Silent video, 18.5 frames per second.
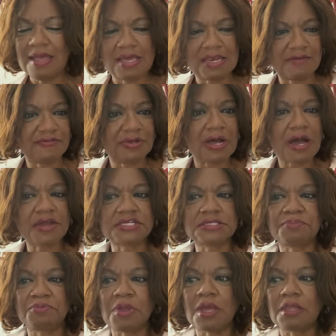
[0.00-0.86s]
And if God
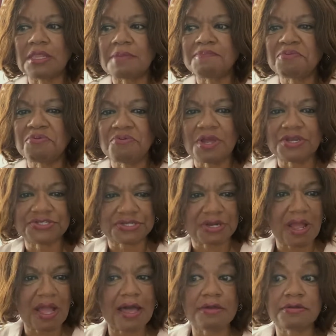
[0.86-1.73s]
is bringing that
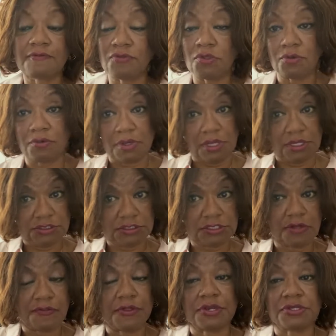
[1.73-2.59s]
pressure out of you, he's
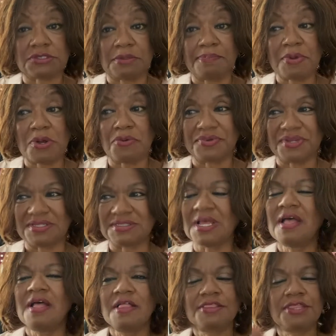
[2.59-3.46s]
telling his opponents,
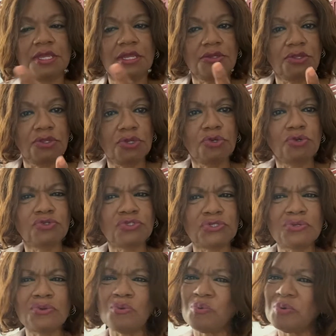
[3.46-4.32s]
then you
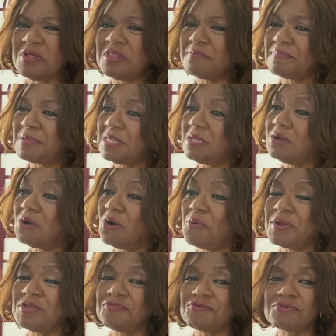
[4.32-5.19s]
too will be
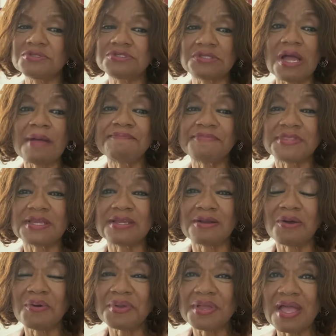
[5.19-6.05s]
going through
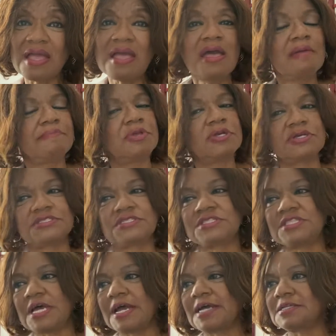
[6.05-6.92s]
something, okay?
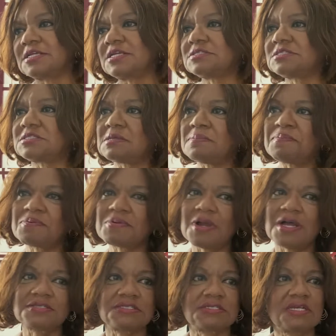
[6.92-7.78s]
Because that is the
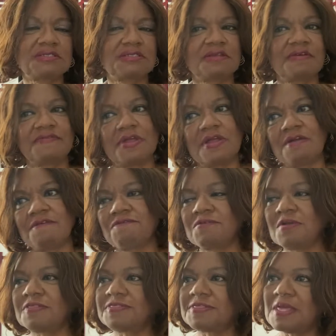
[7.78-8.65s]
process of
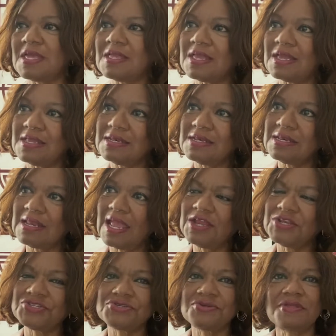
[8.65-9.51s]
everything in
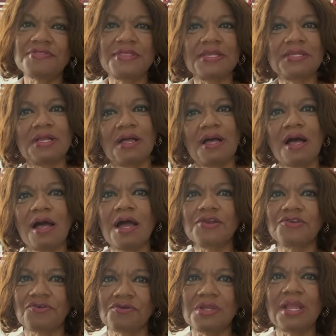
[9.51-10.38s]
nature that
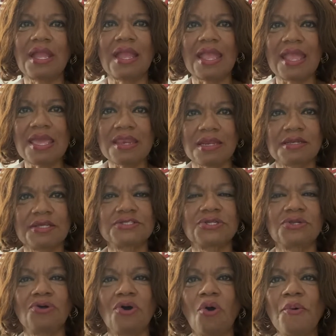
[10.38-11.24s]
God created. It's
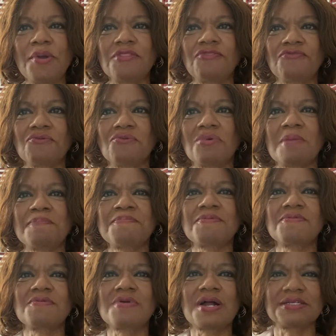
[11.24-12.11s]
going through a
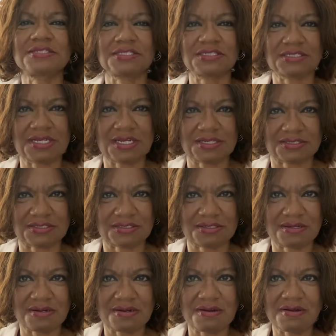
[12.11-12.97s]

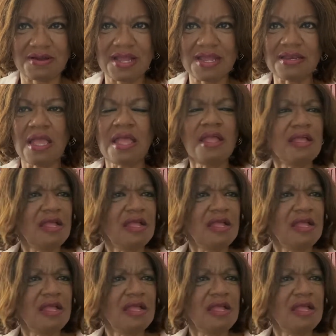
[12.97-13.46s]
process, all right?